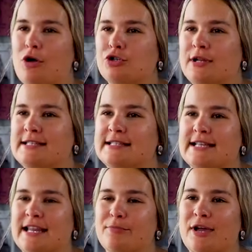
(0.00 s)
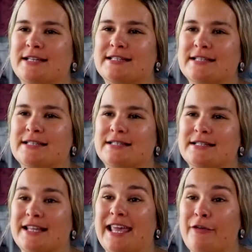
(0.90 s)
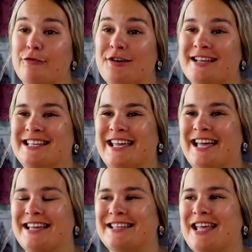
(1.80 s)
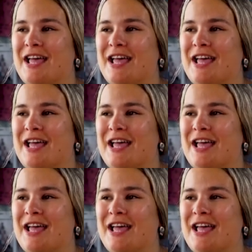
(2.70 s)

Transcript: Culturally sustaining practice is key for us here.